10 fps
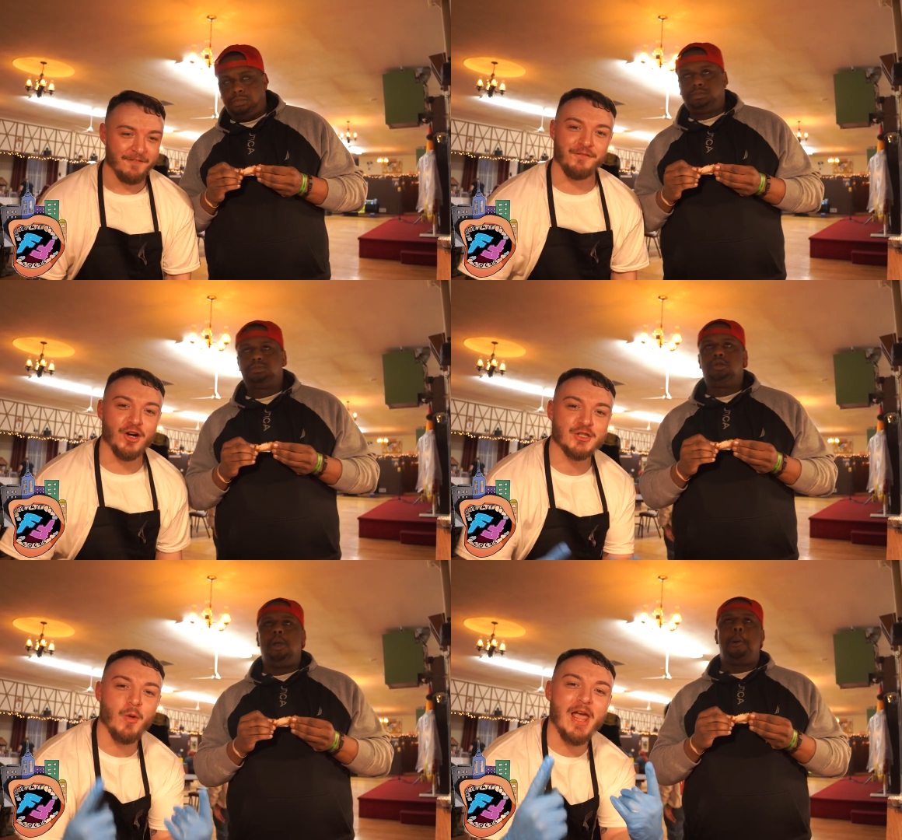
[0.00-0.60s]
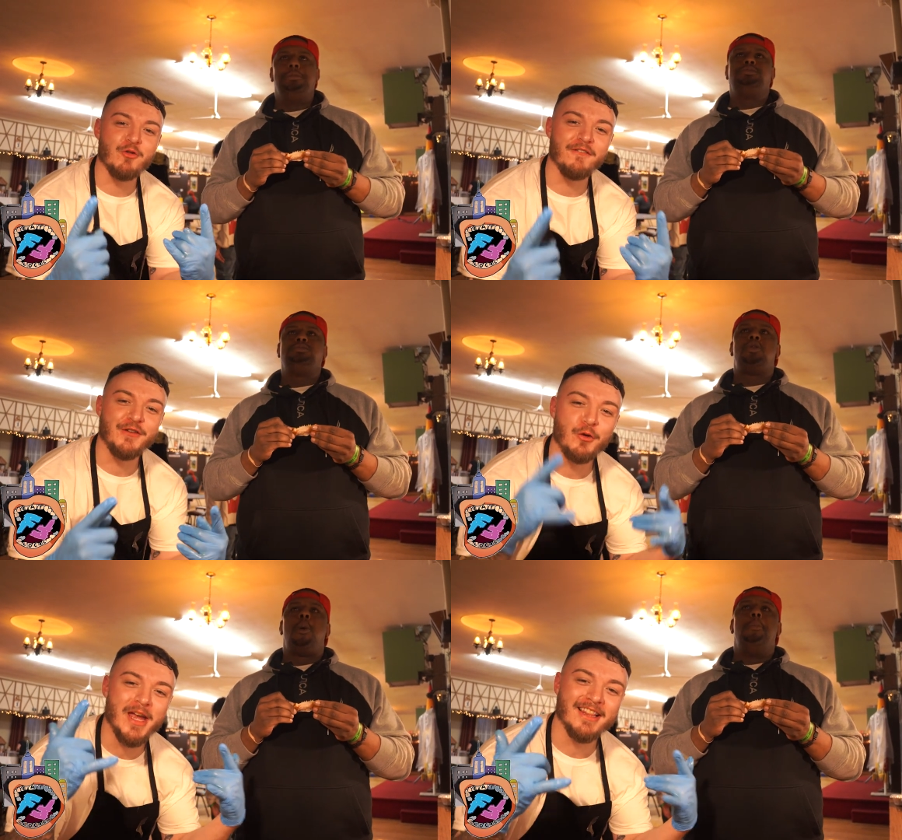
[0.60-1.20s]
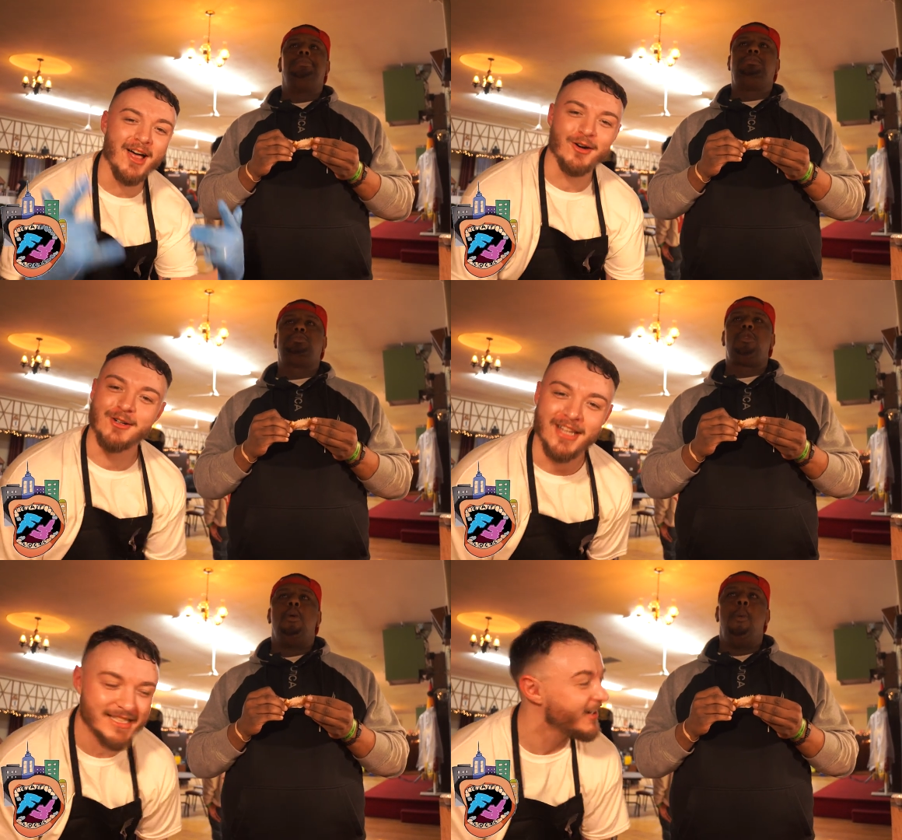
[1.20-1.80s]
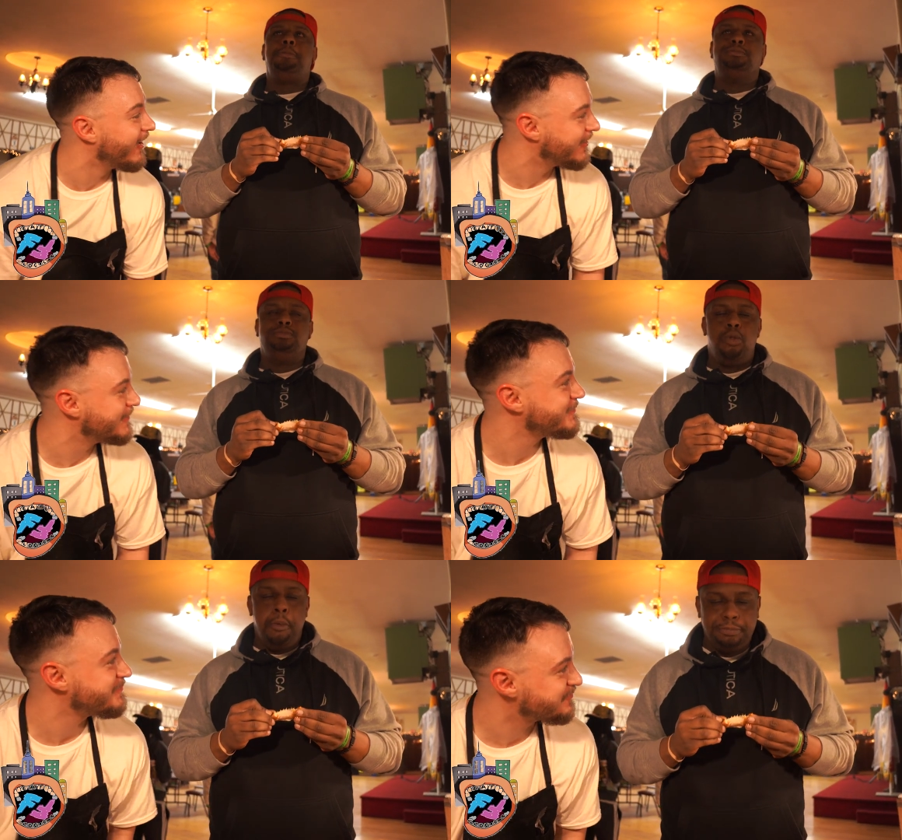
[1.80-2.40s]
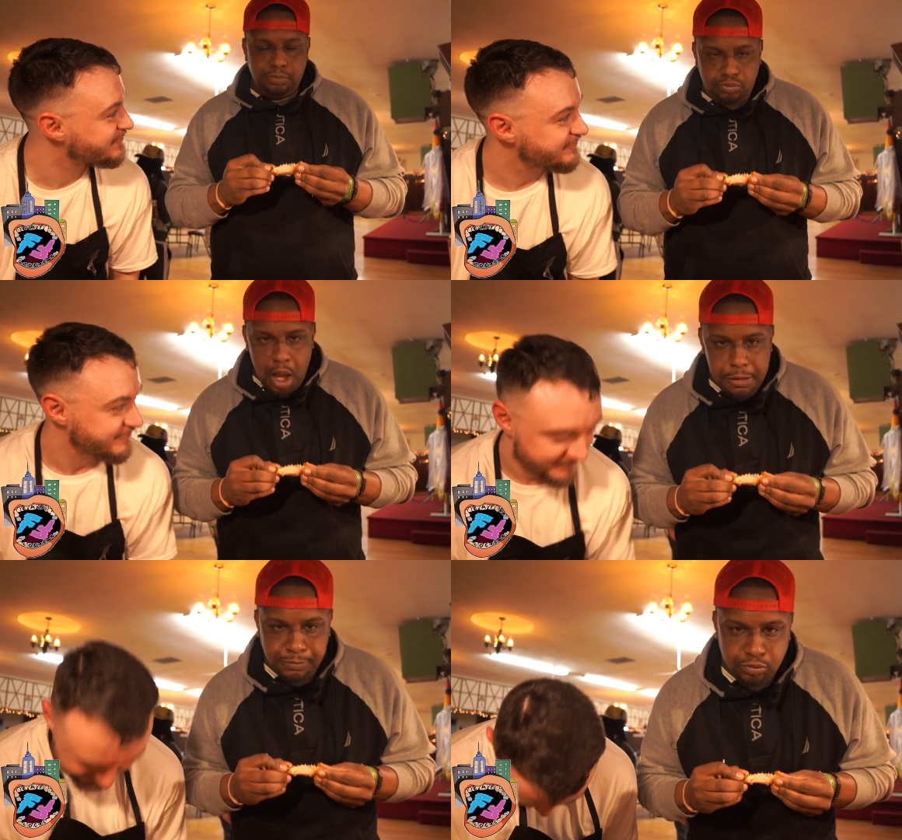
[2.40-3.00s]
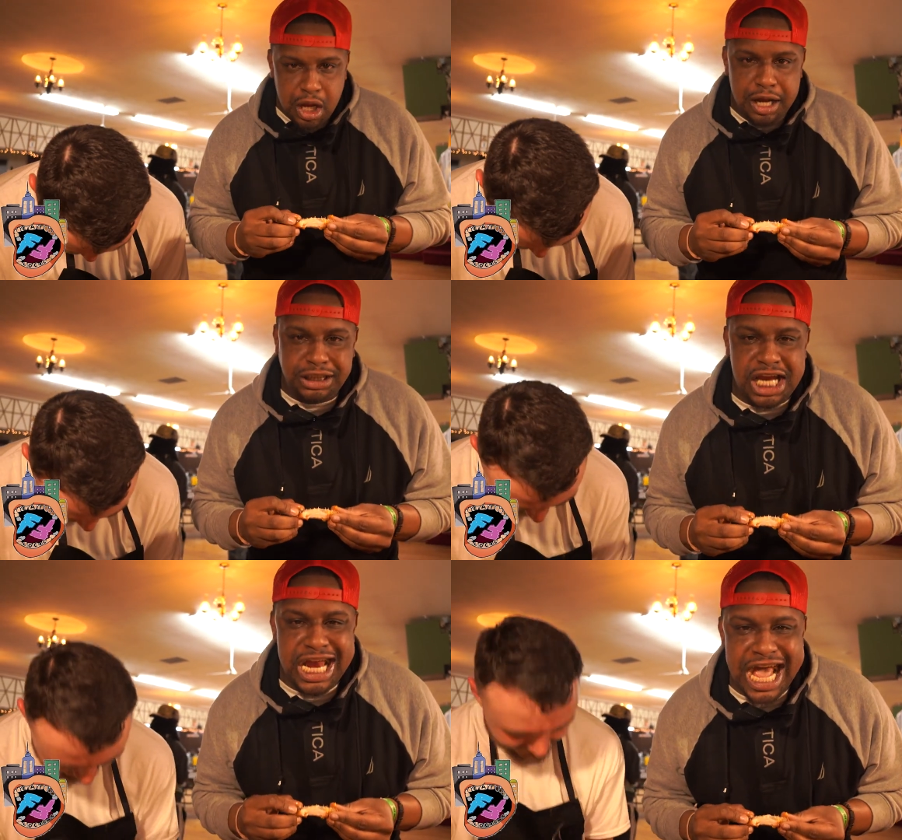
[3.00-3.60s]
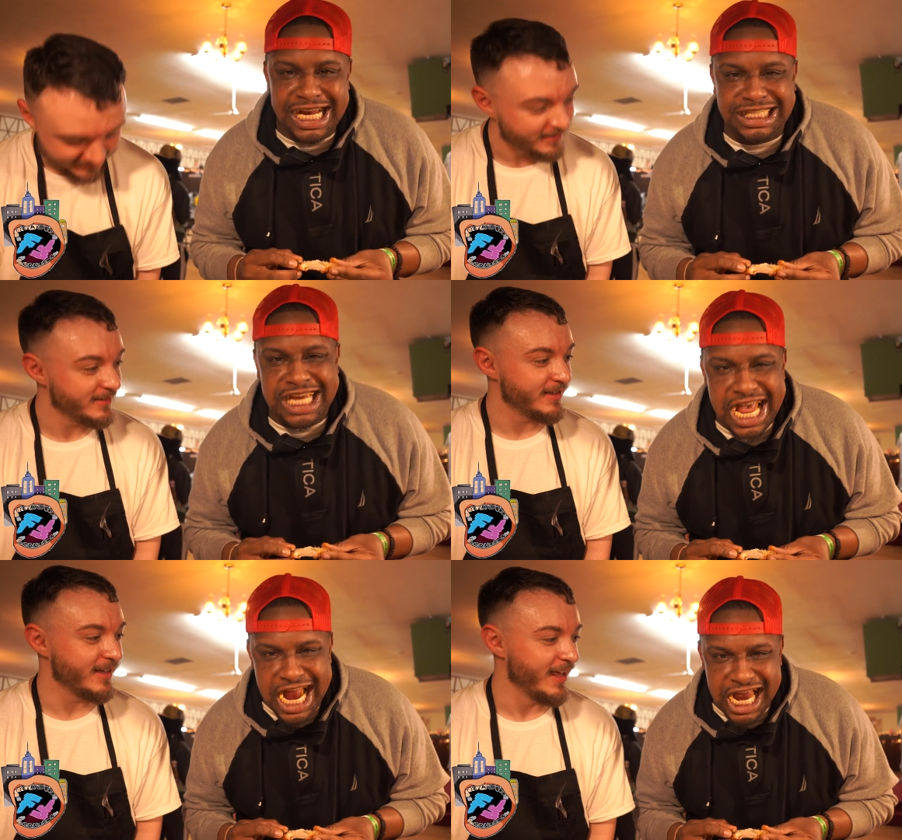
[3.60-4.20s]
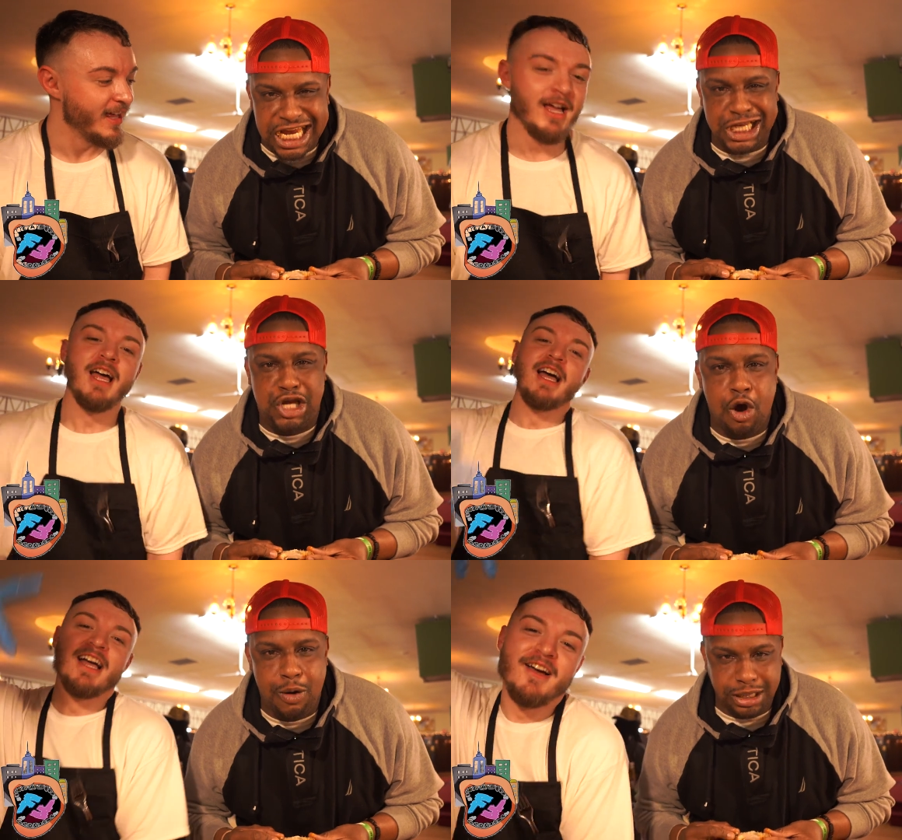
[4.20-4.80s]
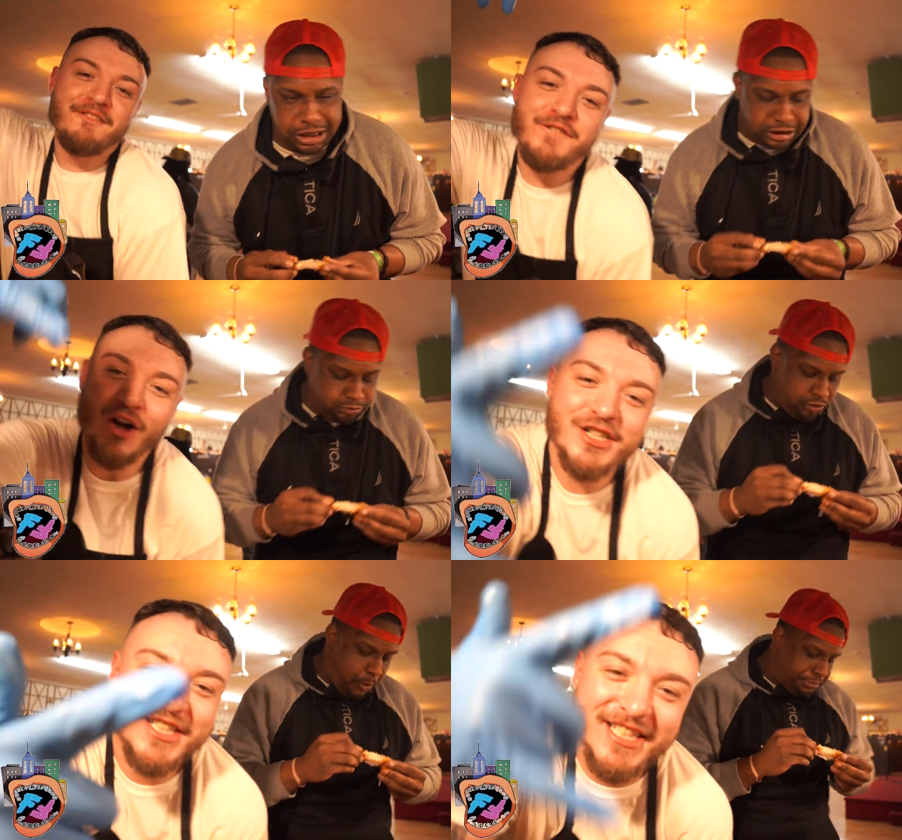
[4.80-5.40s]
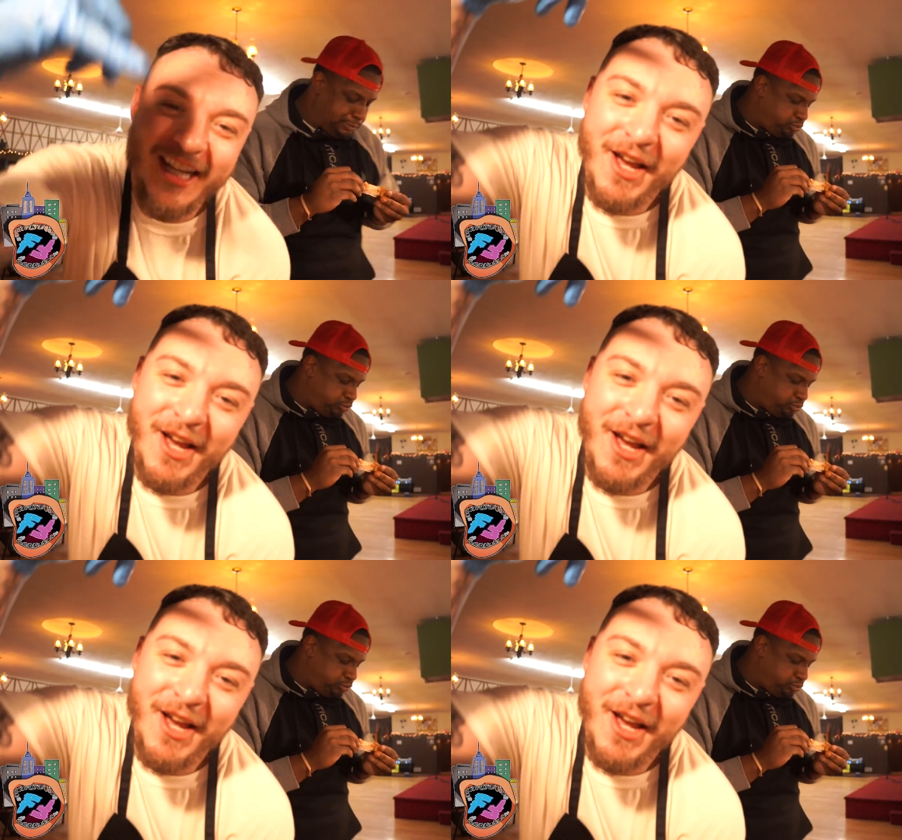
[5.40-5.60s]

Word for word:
Speaker 1: First wing review, Eat Local. Let's go. 10 out of 10, how you doing? First